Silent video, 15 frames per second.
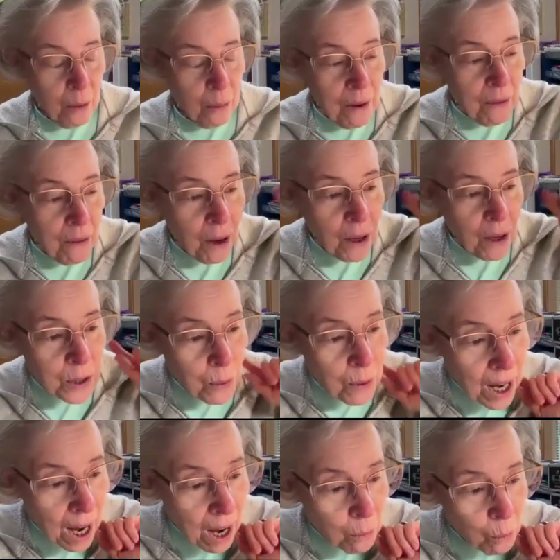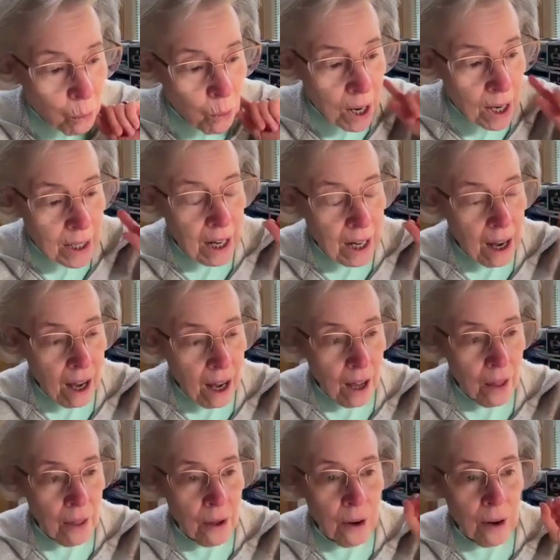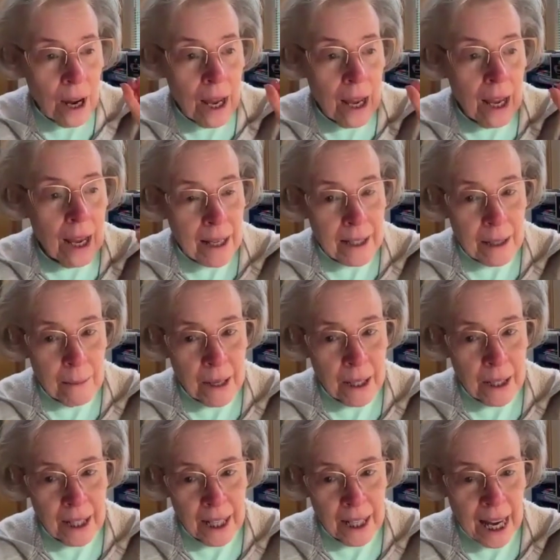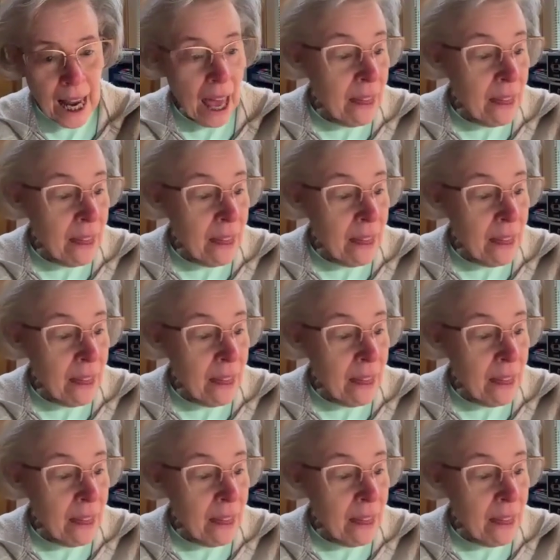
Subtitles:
we've also got one other possibility,